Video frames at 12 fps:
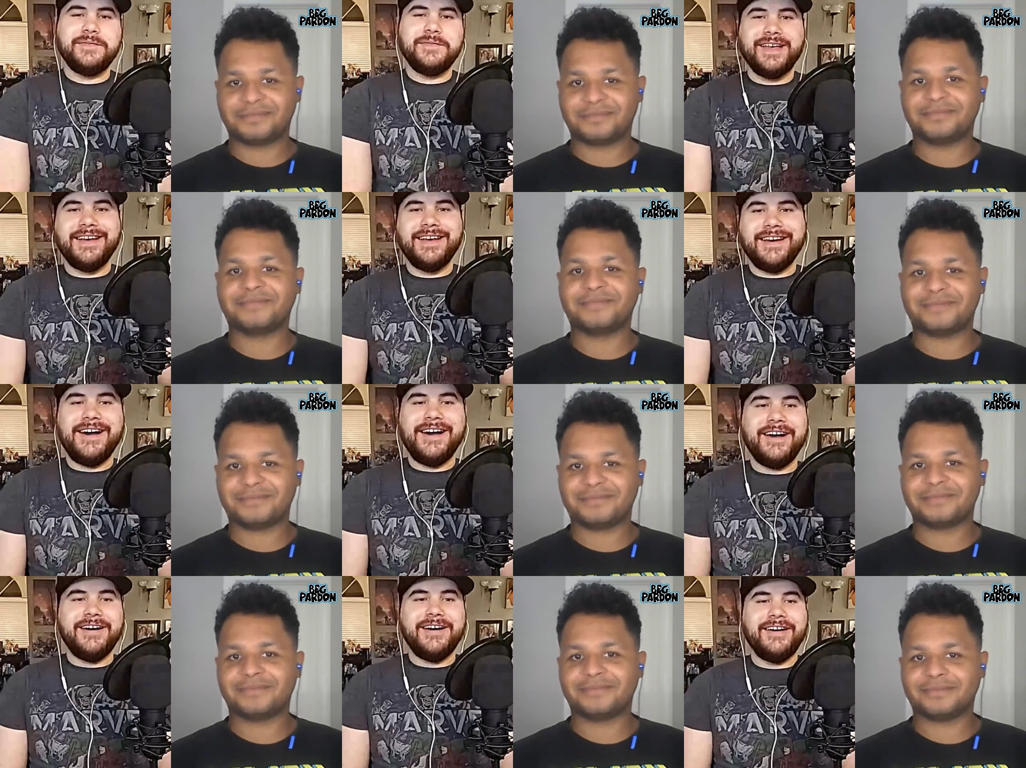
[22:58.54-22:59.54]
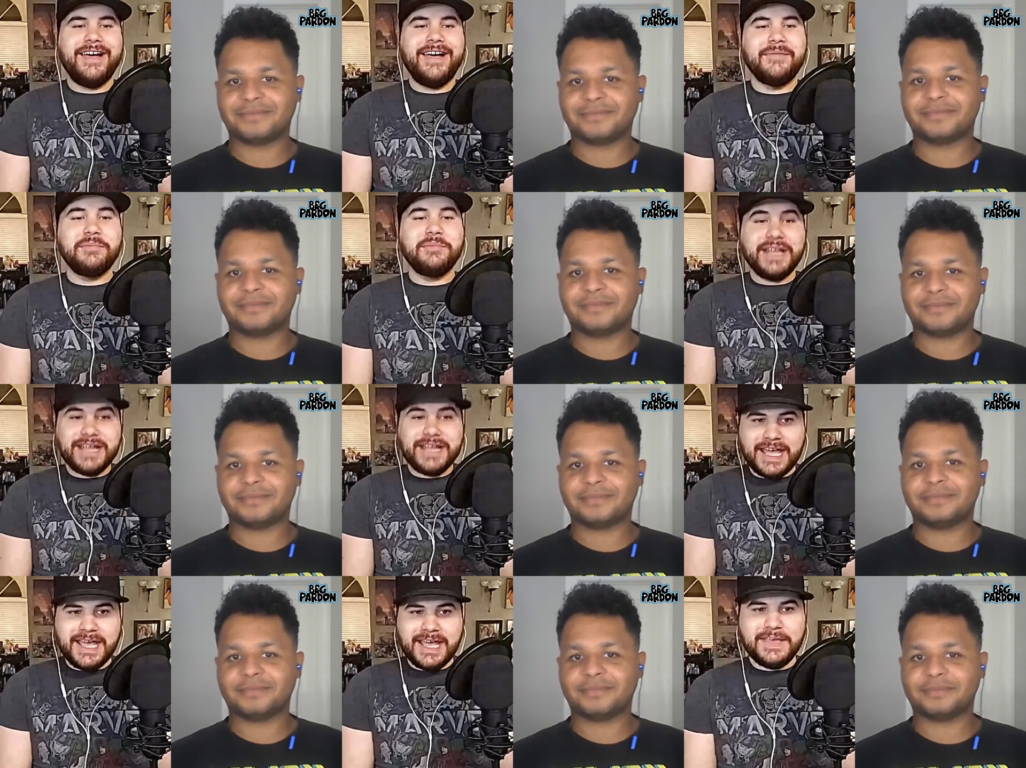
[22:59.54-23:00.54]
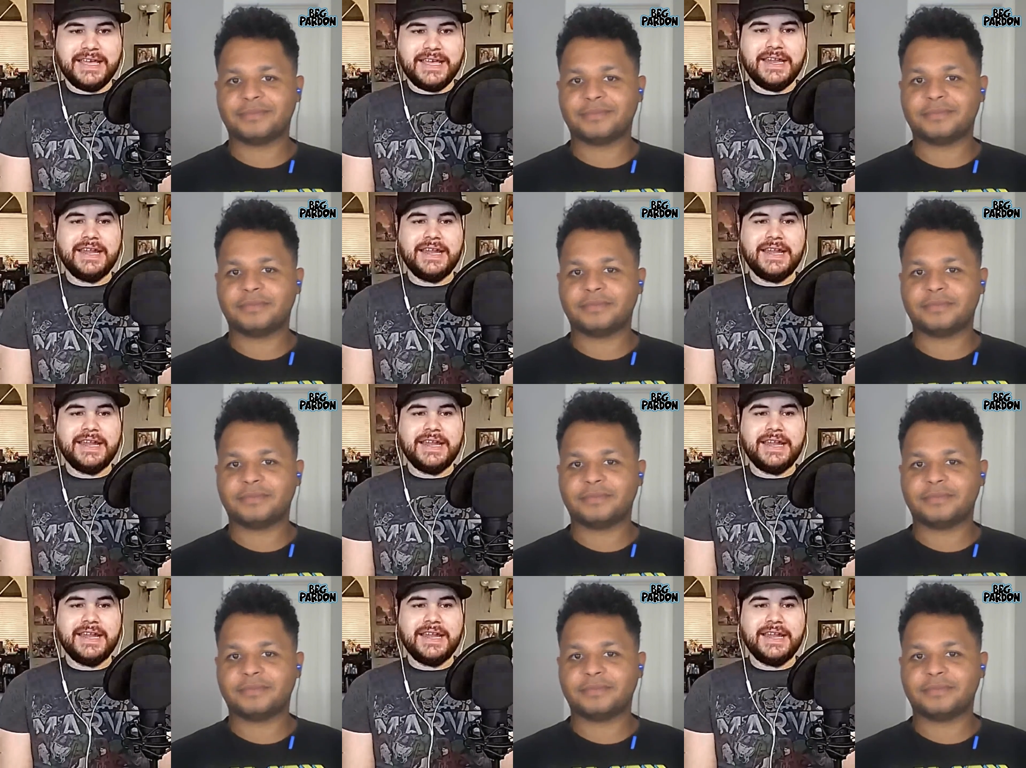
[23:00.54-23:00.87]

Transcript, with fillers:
Speaker 1: um, uh, uh, but Blade came